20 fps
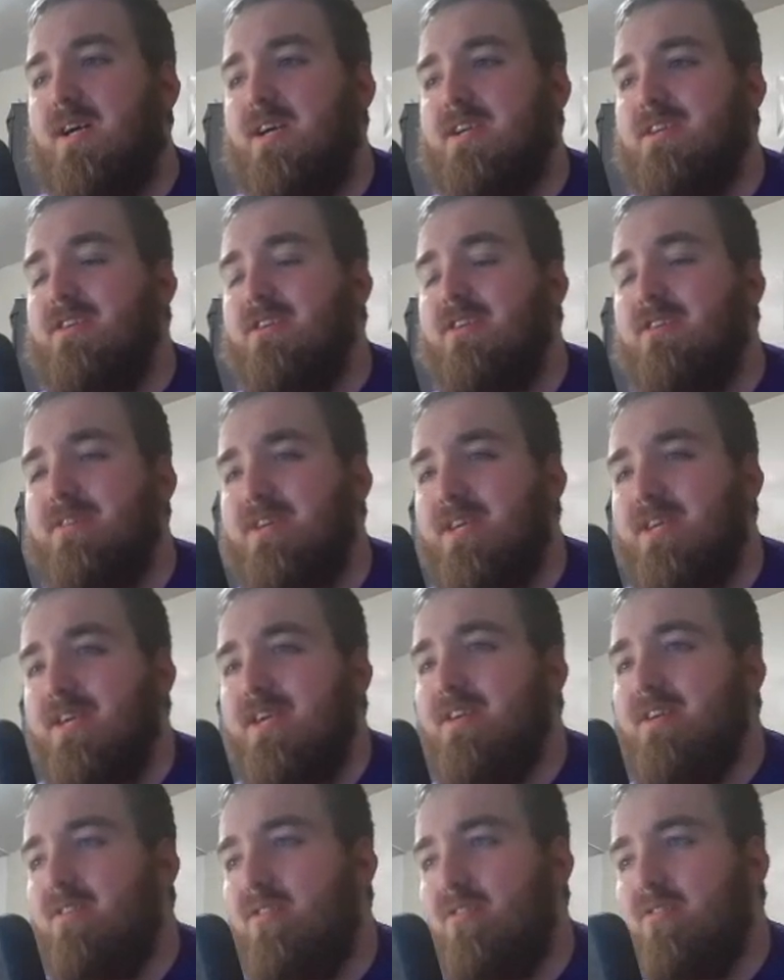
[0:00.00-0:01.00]
you can
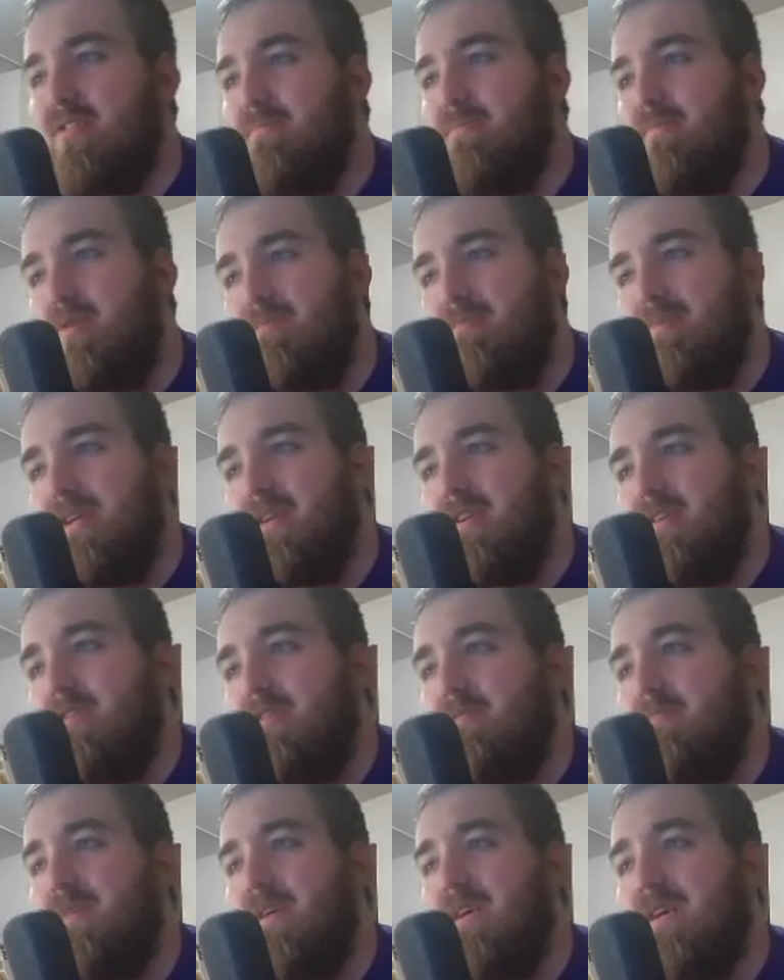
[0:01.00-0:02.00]
get all the
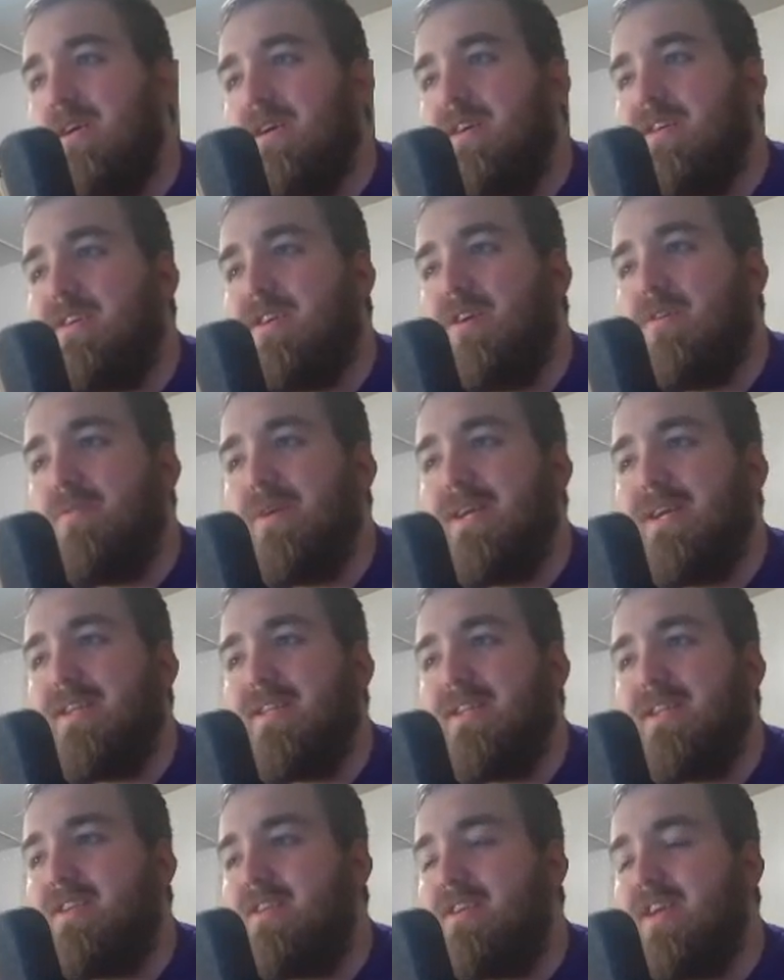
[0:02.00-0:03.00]
momentum going
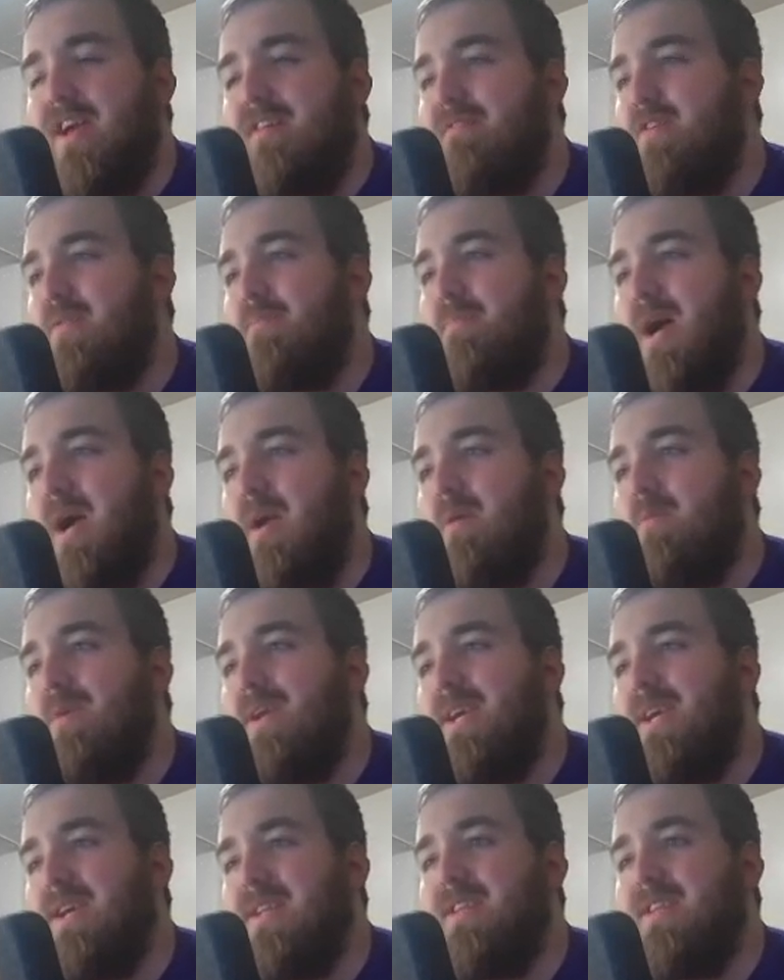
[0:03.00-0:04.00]
and then you have your bye
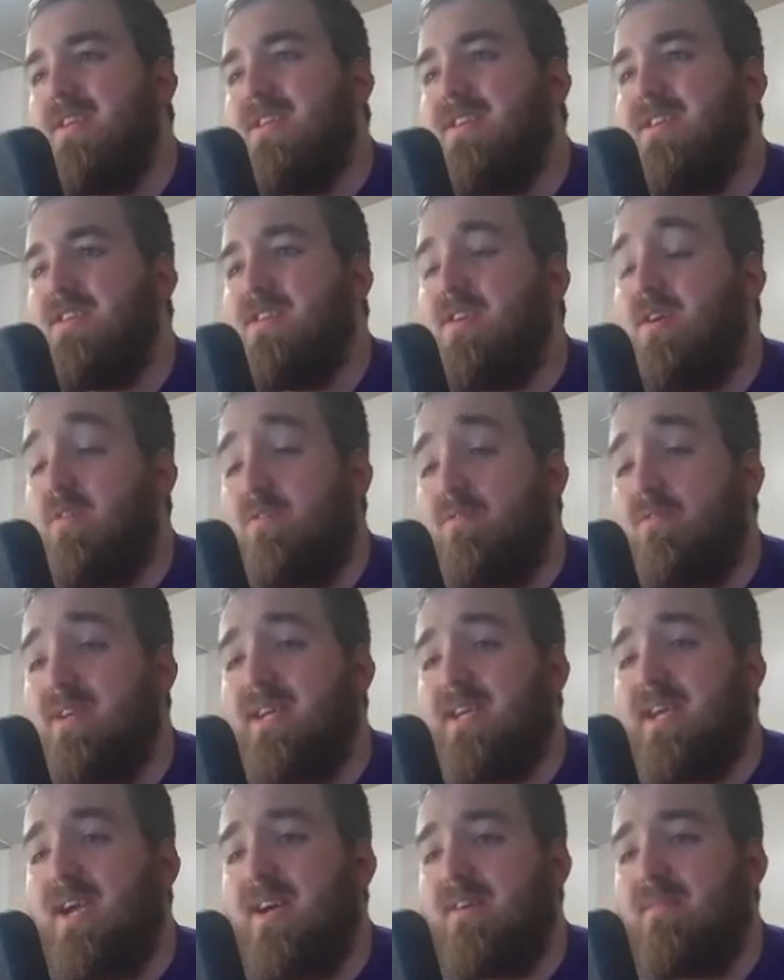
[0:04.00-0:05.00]
week and then you don't
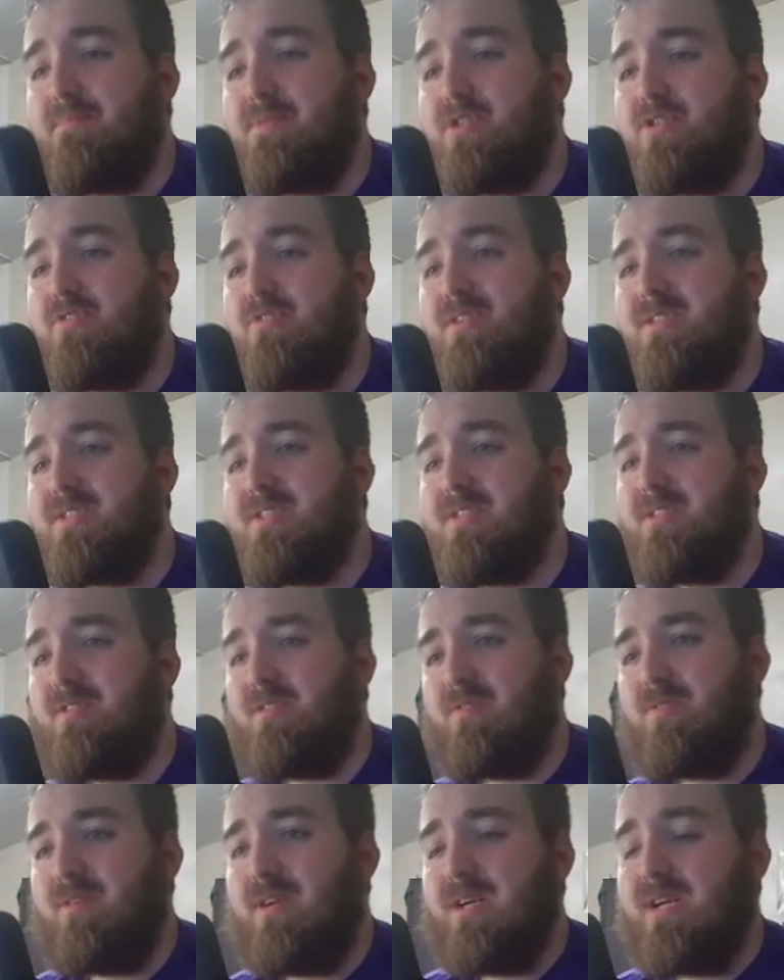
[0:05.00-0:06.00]
recapture it.
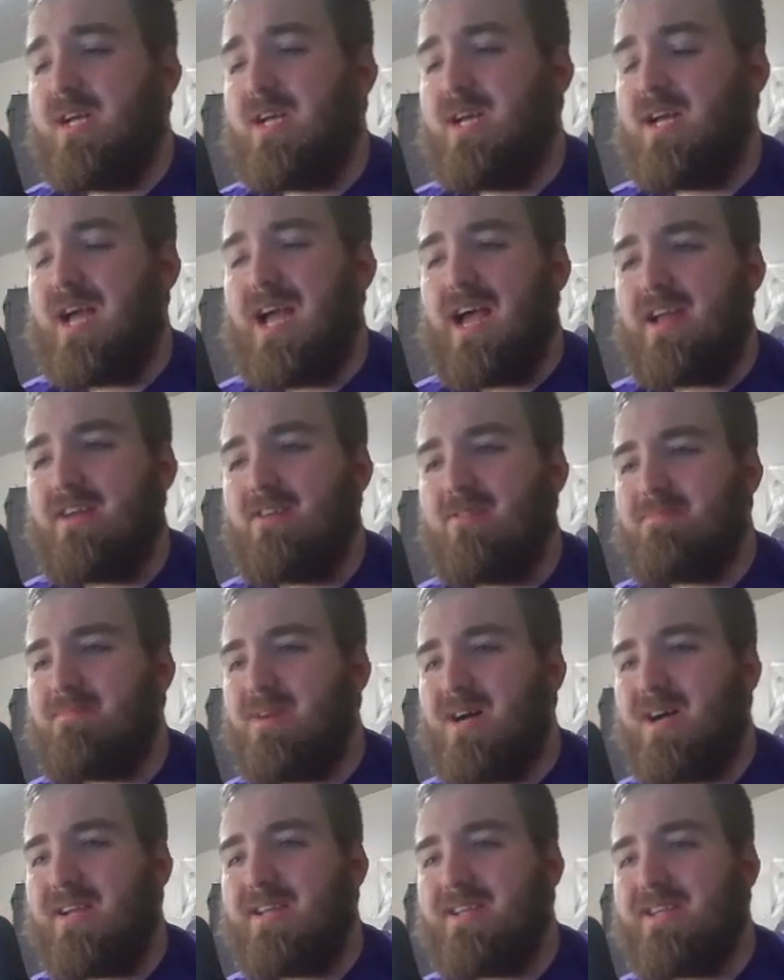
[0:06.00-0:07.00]
So I don't
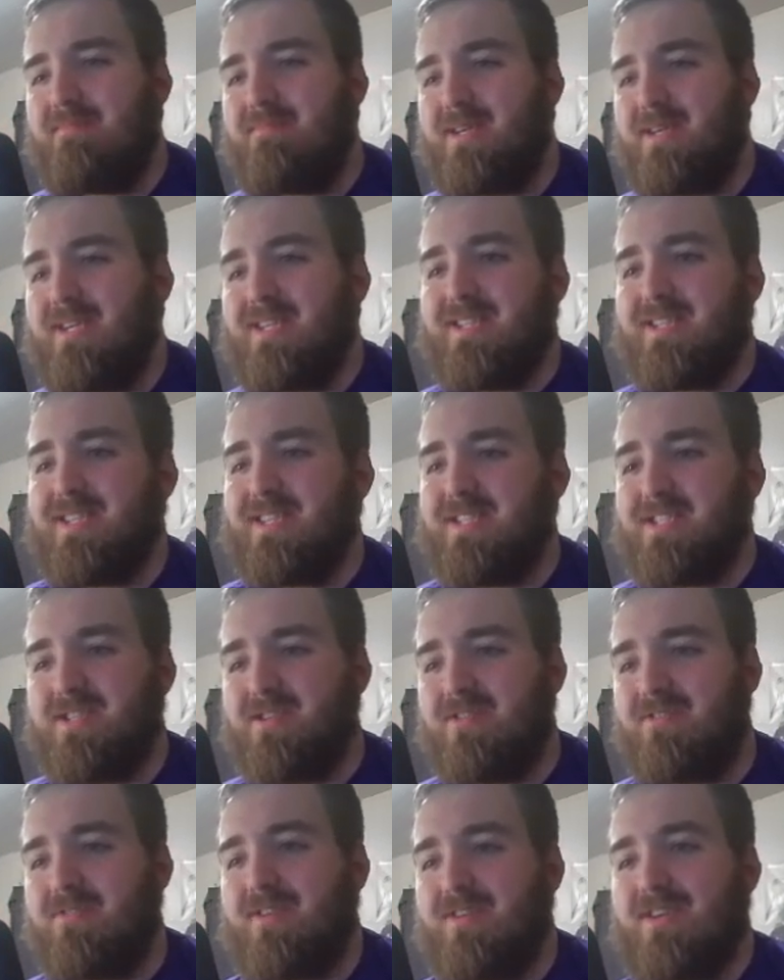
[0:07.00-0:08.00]
mind it being this
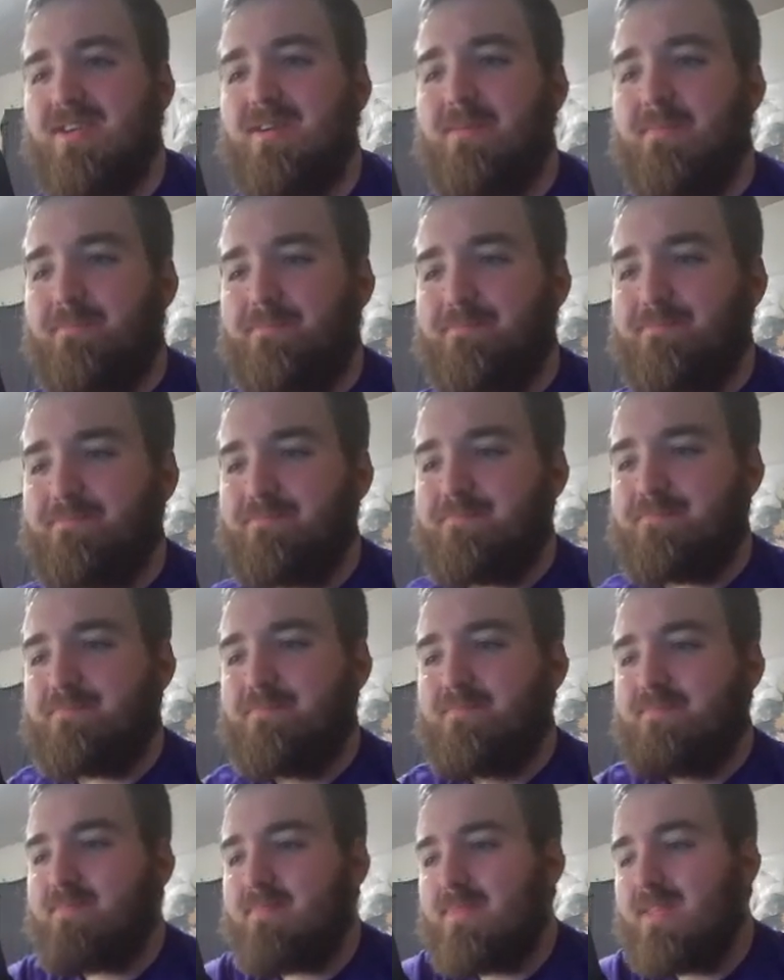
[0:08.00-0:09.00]
early.
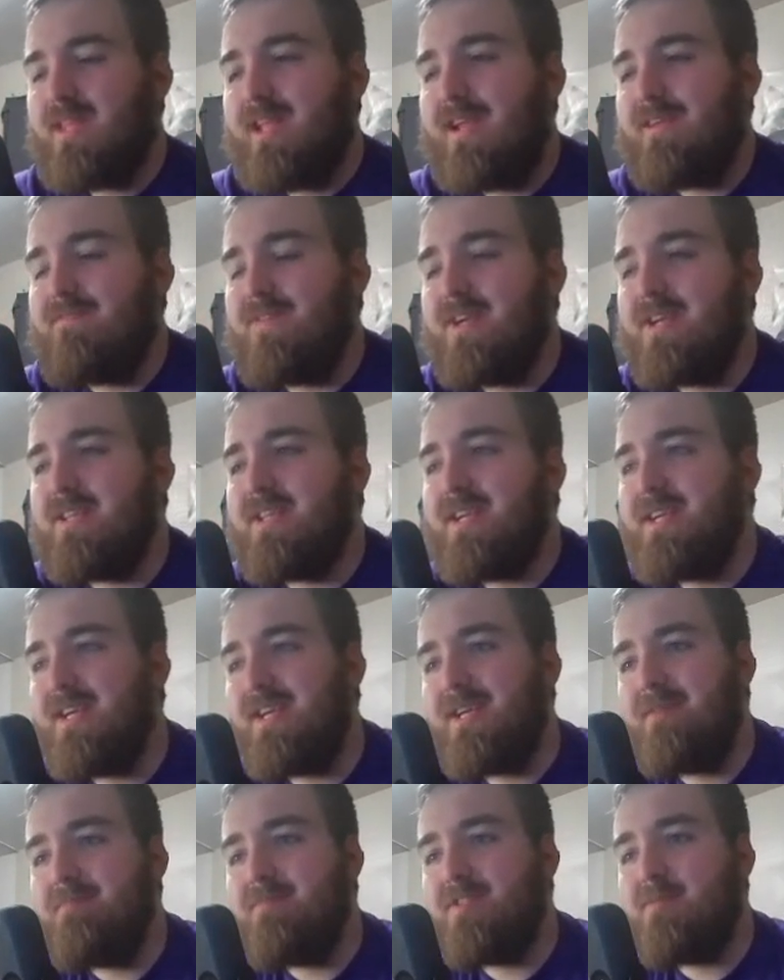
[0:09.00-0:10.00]
If anything, it
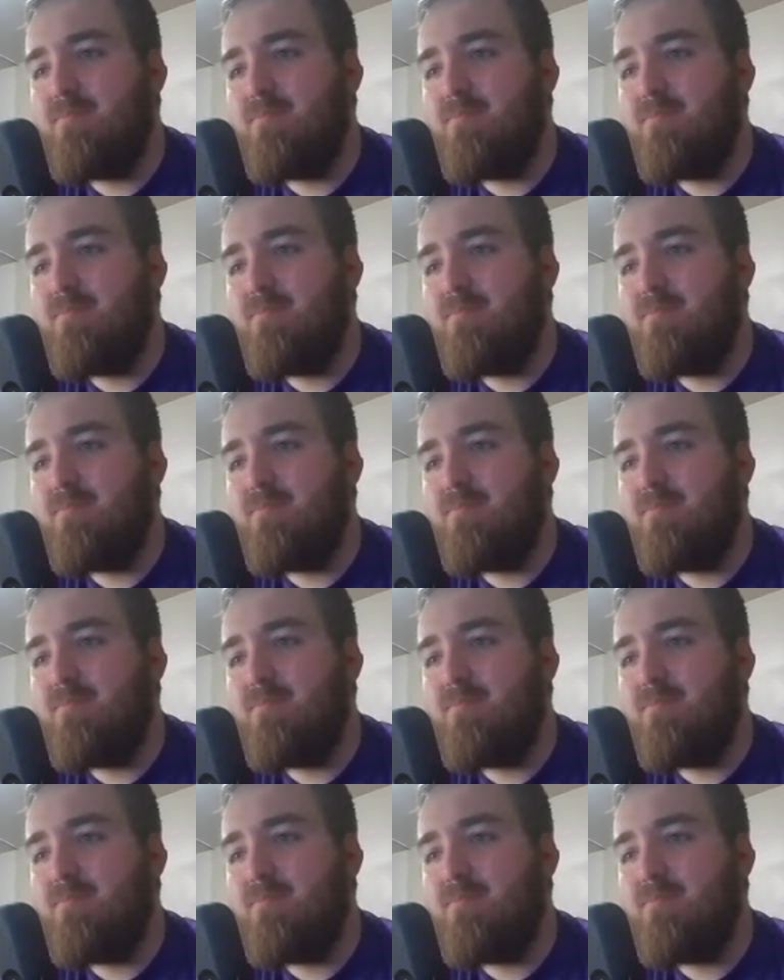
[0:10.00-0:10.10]
gives you